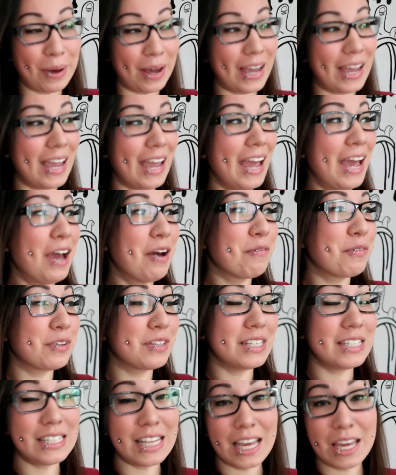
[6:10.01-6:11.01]
But
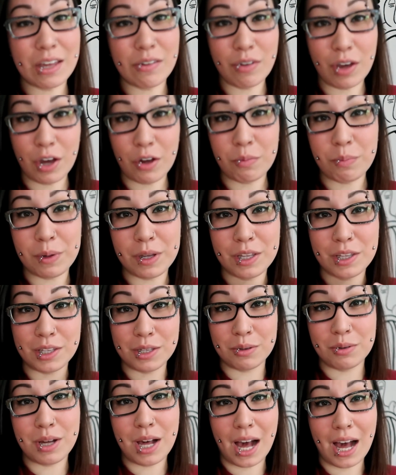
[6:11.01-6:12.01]
for the sake of helping
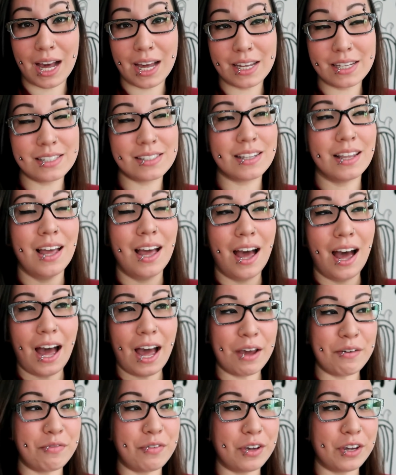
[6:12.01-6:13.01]
you guys,
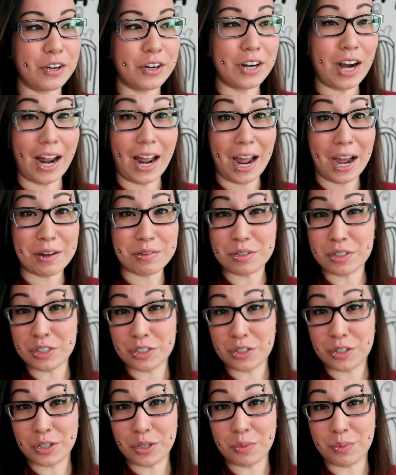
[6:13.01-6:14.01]
I figured I have to
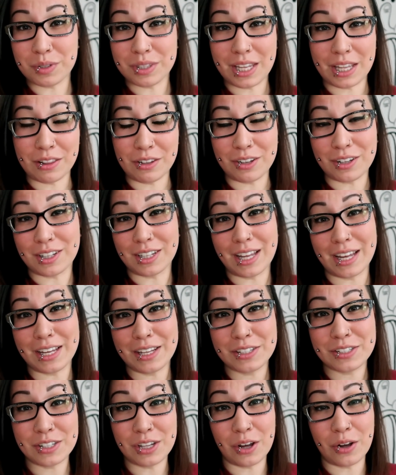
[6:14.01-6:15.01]
show you what they look
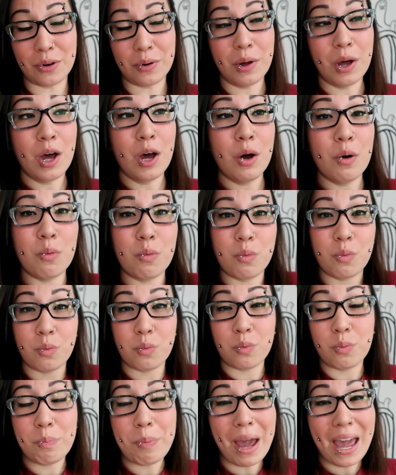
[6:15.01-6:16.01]
like. So
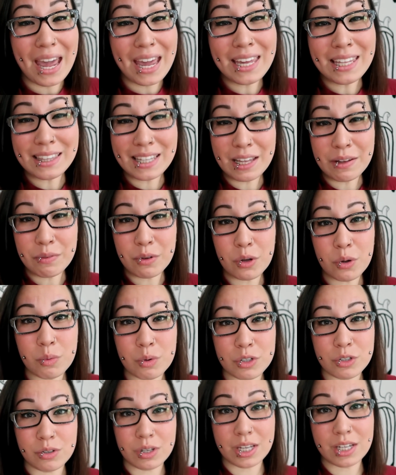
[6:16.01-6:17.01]
pain level
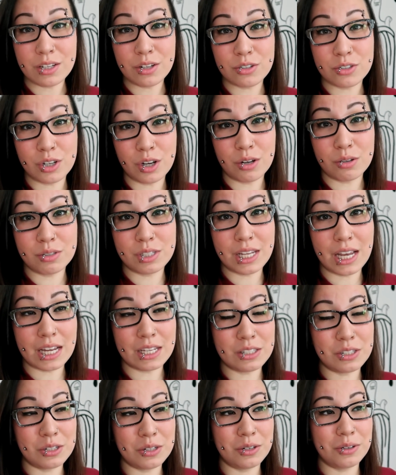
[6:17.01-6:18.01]
when you get your toes
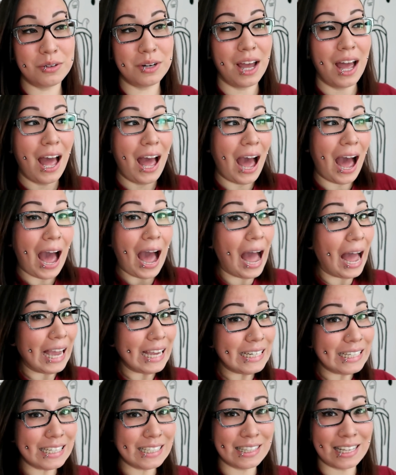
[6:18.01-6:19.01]
tattooed,
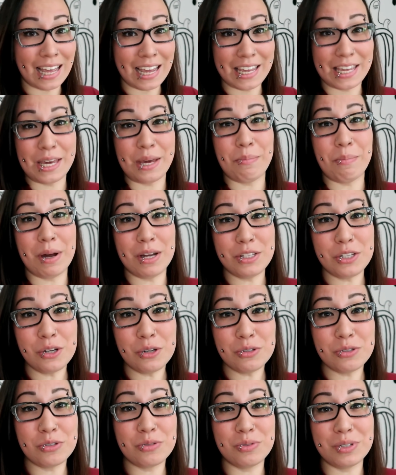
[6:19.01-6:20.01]
I didn't like it. My
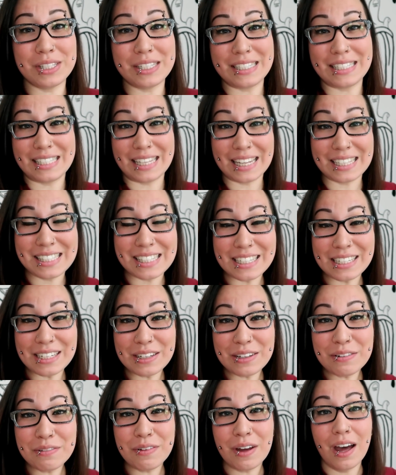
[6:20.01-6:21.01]
toes are really
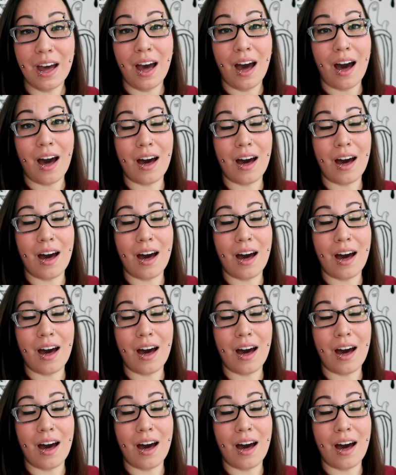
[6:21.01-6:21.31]
sensitive.